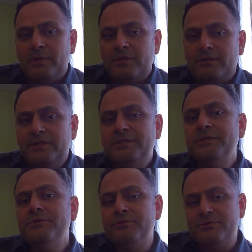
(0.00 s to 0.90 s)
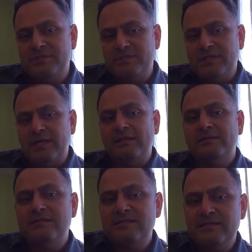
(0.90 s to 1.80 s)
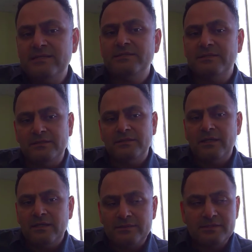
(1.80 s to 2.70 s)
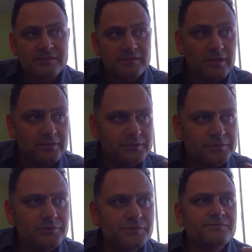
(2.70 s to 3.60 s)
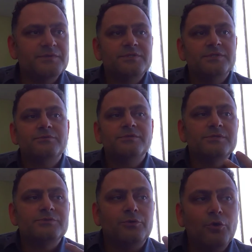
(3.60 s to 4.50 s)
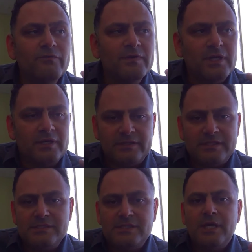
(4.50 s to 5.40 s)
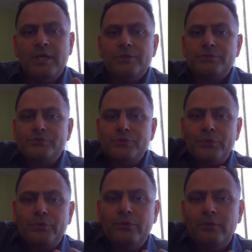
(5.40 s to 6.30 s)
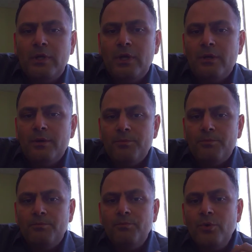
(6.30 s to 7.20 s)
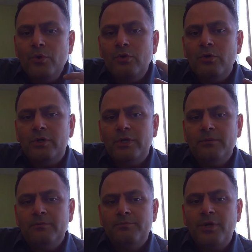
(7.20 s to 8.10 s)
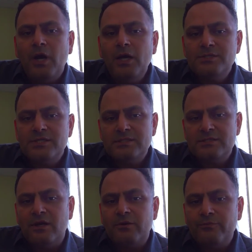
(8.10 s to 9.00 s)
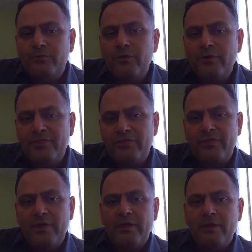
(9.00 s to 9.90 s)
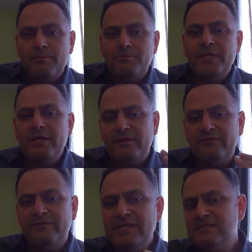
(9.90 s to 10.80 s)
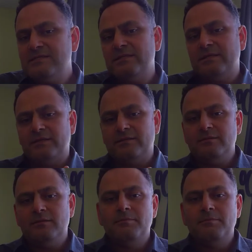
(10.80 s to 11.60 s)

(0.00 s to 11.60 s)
reduced. At least certain risks are reduced, which reduces your overall risk. So more projects are worth being invested in